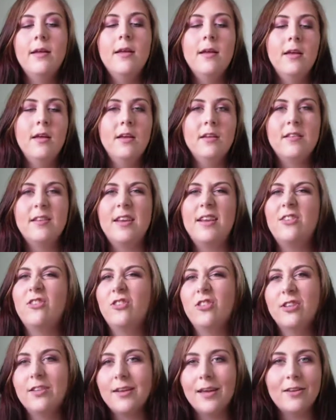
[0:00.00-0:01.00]
So let's
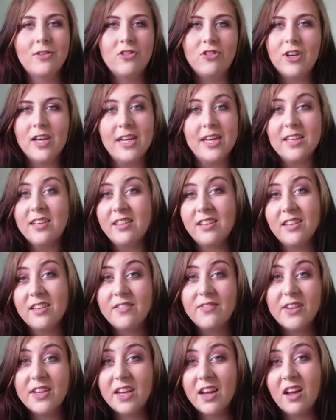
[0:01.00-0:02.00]
just get straight into this
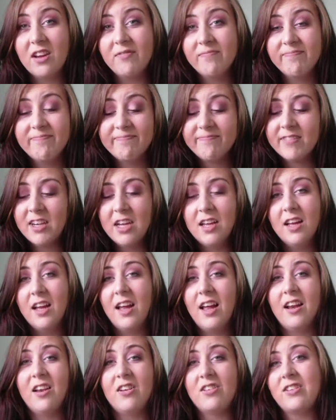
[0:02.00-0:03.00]
video
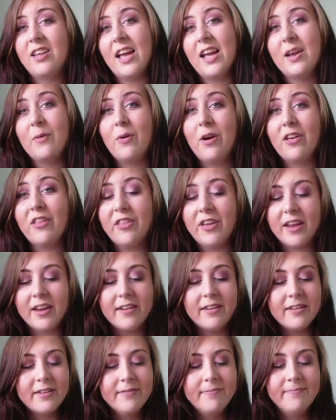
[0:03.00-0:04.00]
and I'll tell you what I
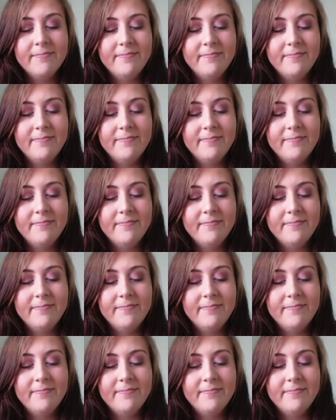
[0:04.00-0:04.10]
think.